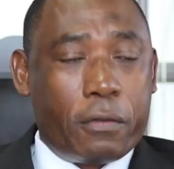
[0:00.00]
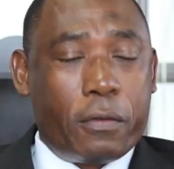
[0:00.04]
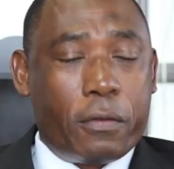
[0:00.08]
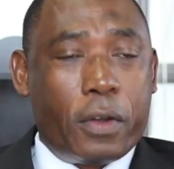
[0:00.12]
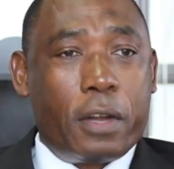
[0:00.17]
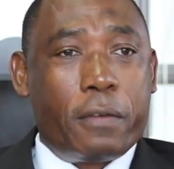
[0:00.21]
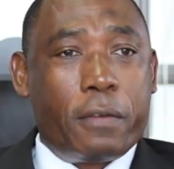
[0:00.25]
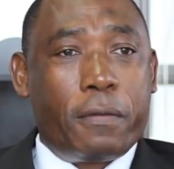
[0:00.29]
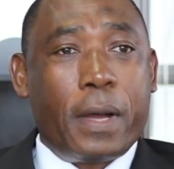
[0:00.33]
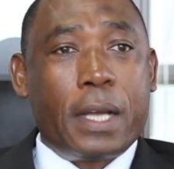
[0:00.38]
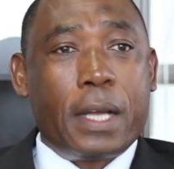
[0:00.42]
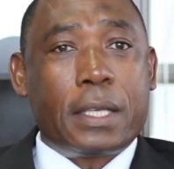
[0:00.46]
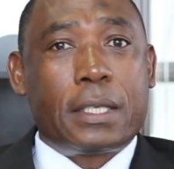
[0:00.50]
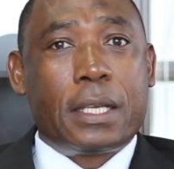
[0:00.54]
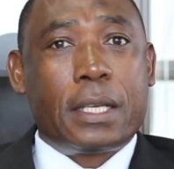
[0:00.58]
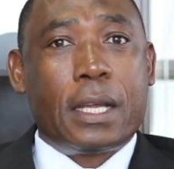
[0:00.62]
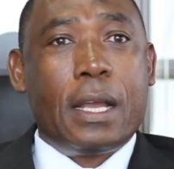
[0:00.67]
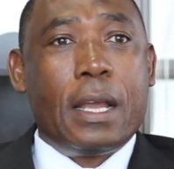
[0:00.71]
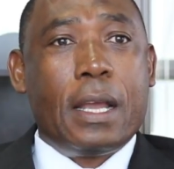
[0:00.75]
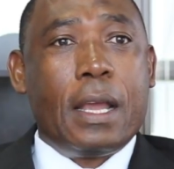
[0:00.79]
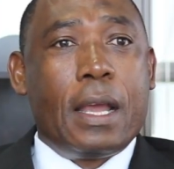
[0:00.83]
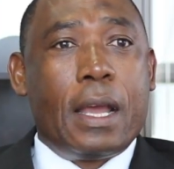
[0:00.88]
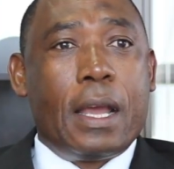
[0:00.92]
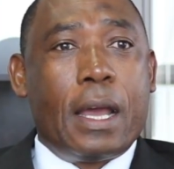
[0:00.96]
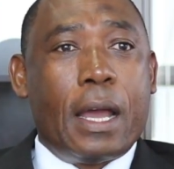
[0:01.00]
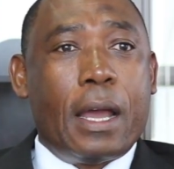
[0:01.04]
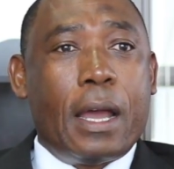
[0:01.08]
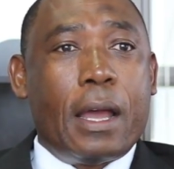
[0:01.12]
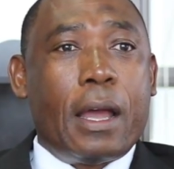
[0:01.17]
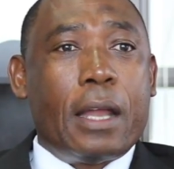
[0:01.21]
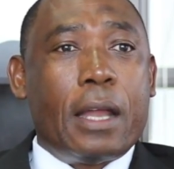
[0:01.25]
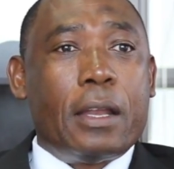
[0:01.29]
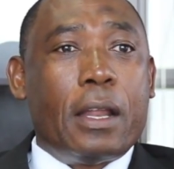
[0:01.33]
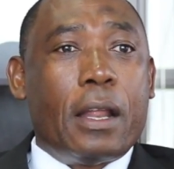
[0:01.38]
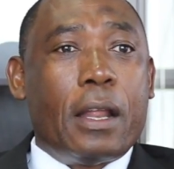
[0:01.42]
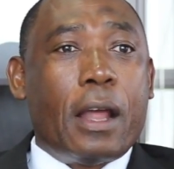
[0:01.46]
very fast,
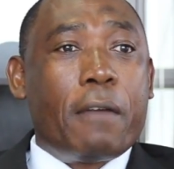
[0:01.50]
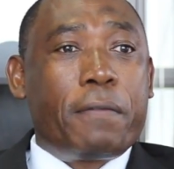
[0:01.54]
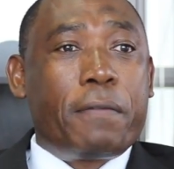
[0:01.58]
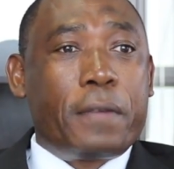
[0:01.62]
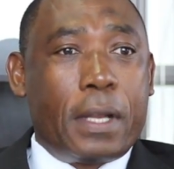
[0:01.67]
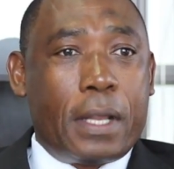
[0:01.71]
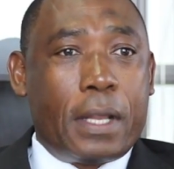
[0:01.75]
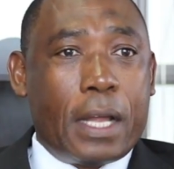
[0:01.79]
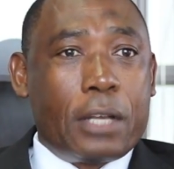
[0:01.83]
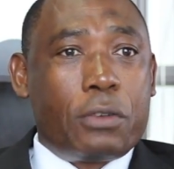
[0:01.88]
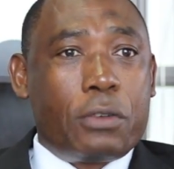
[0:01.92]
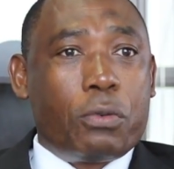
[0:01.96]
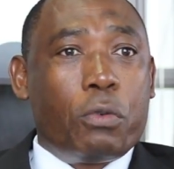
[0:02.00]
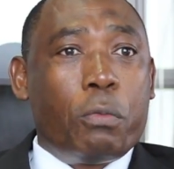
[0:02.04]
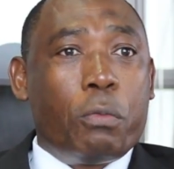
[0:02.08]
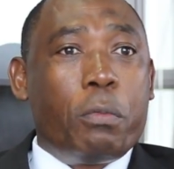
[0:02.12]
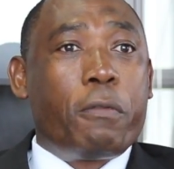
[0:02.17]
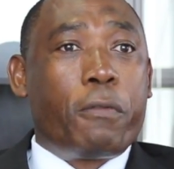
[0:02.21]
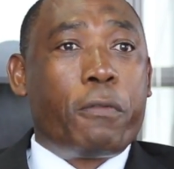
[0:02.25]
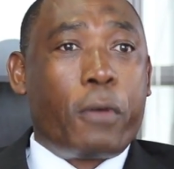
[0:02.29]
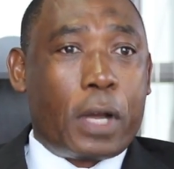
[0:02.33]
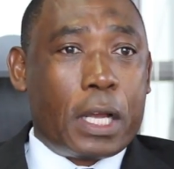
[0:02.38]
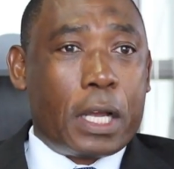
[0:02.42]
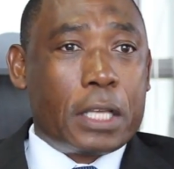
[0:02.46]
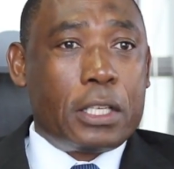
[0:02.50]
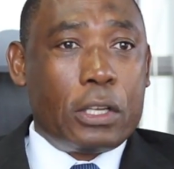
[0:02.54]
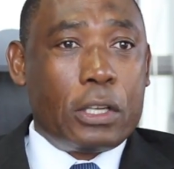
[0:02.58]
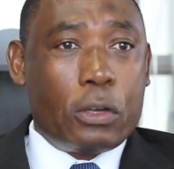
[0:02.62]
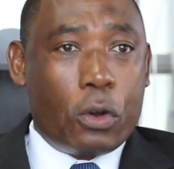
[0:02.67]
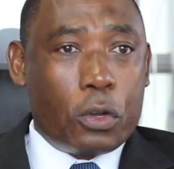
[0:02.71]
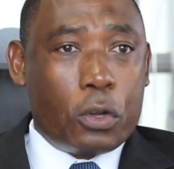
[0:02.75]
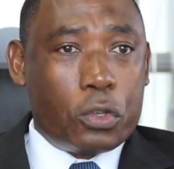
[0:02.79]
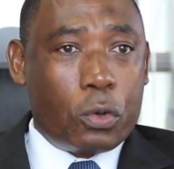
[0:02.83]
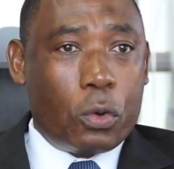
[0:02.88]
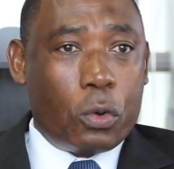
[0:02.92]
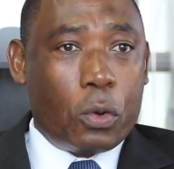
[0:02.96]
and after that we'll be
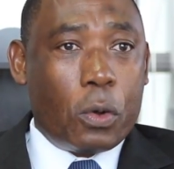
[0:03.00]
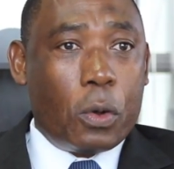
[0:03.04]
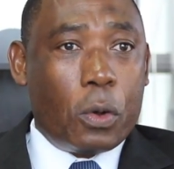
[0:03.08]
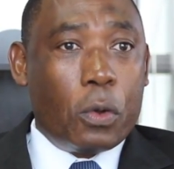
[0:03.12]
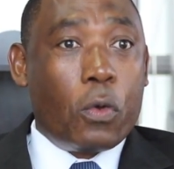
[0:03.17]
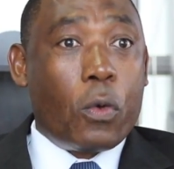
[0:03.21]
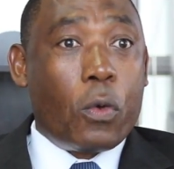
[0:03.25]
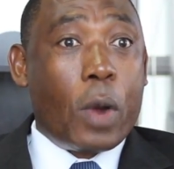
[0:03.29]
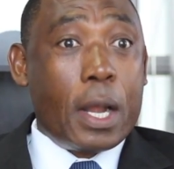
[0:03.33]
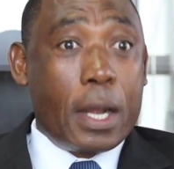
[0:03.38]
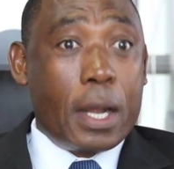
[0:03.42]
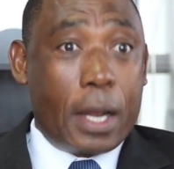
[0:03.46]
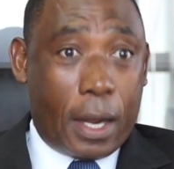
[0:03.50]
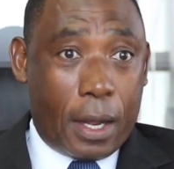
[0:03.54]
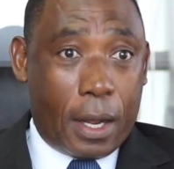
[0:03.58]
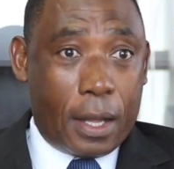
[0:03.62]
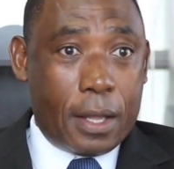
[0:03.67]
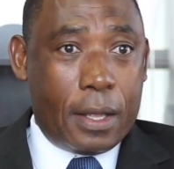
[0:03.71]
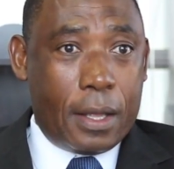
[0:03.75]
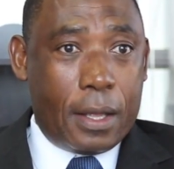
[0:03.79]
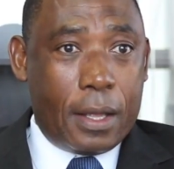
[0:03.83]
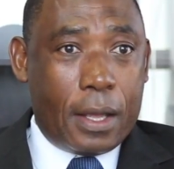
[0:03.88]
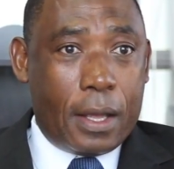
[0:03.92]
focusing also on Rwanda.